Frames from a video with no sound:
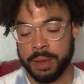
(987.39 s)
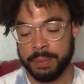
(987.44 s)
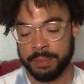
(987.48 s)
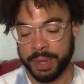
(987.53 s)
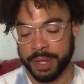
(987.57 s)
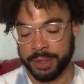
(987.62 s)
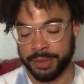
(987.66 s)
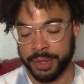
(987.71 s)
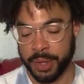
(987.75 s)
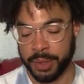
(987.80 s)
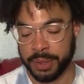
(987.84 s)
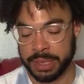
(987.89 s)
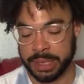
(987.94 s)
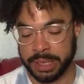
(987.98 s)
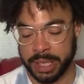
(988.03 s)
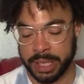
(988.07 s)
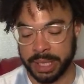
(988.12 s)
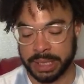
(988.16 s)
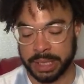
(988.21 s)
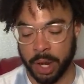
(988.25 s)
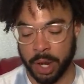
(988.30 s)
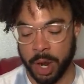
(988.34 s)
But those
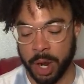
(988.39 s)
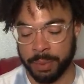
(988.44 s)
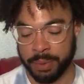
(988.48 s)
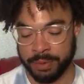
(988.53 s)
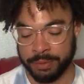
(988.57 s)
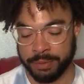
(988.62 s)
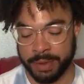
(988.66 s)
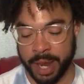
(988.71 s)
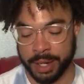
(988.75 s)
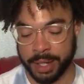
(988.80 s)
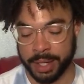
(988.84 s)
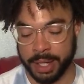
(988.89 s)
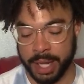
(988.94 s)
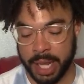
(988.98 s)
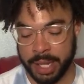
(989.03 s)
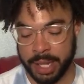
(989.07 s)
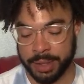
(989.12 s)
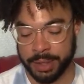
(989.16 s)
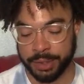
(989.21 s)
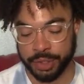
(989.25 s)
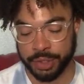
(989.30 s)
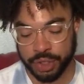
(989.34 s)
links are
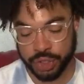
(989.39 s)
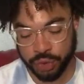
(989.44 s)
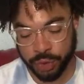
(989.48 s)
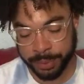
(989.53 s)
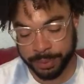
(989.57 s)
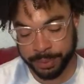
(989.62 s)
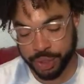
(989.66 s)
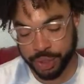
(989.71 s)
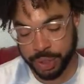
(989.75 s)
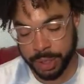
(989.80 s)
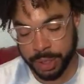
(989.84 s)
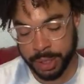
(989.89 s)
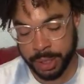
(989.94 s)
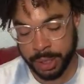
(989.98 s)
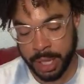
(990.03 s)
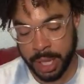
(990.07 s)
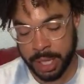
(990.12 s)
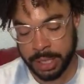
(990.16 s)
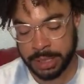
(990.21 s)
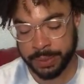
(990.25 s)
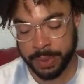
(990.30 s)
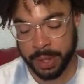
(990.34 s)
provided in the
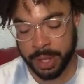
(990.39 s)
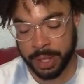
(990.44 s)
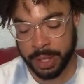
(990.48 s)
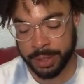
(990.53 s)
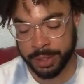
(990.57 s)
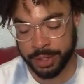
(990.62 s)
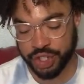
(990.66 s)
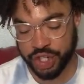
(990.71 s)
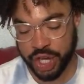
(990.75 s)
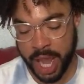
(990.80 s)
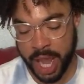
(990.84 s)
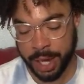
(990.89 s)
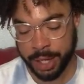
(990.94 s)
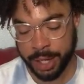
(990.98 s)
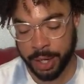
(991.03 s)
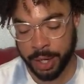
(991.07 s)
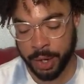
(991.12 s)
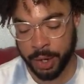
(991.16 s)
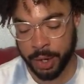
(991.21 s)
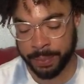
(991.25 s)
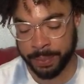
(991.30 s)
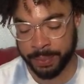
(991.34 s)
description as well in the
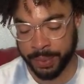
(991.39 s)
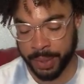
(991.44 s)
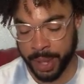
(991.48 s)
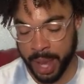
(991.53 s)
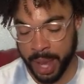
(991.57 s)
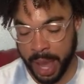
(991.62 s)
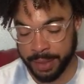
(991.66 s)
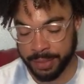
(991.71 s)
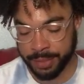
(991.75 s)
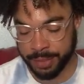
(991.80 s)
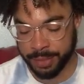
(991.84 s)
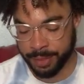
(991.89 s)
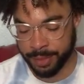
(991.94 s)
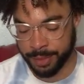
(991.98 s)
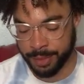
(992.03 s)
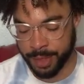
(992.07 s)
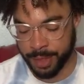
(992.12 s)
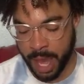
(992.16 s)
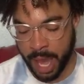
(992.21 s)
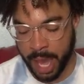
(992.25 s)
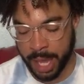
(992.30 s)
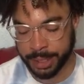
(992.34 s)
chat here, but
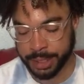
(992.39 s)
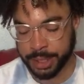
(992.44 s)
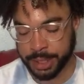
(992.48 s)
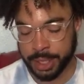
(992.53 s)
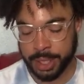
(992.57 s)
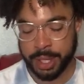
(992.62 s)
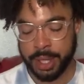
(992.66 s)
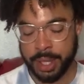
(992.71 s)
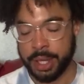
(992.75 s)
that